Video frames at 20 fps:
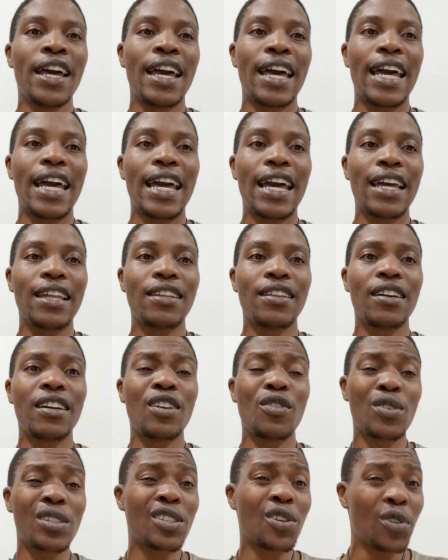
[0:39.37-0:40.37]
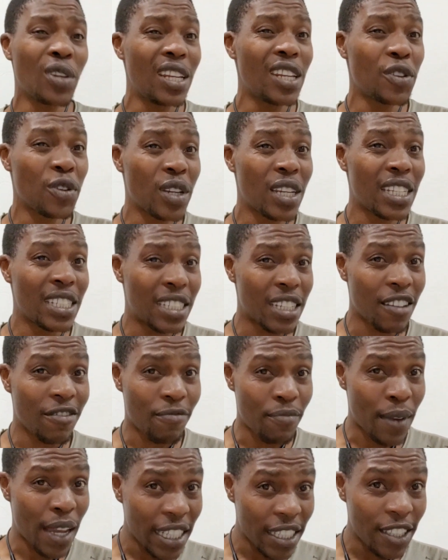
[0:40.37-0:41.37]
and it was a really tough
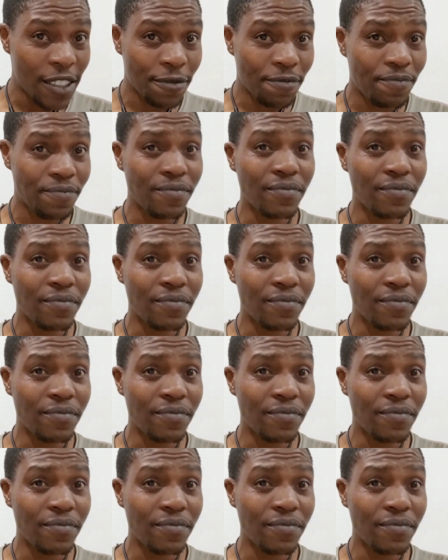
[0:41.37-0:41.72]
match.